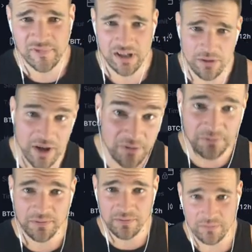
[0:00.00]
You know,
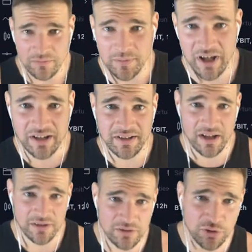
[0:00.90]
if we make it
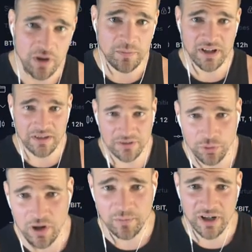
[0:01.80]
down there. 12
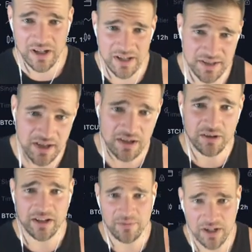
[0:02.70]
minute is
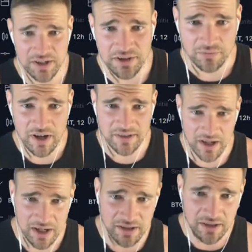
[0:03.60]
giving us the red
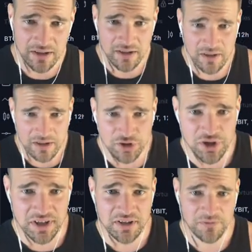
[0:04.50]
dot.
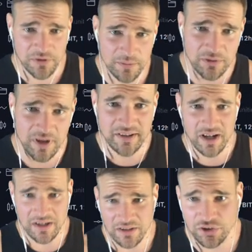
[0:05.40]
Just confirm the red
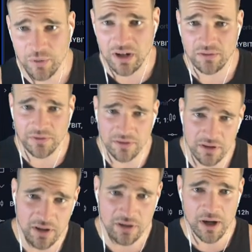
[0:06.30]
dot on the
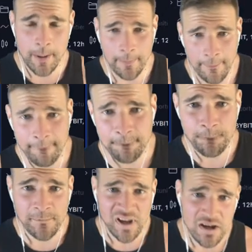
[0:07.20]
12. All right,
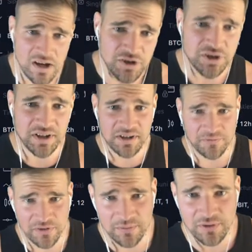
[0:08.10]
just
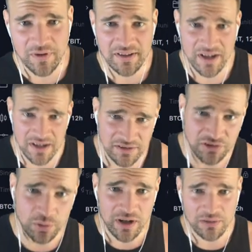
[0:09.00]
confirm the red dot on the
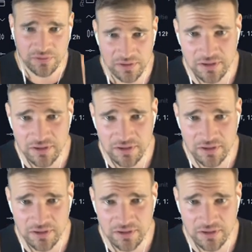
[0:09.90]
12.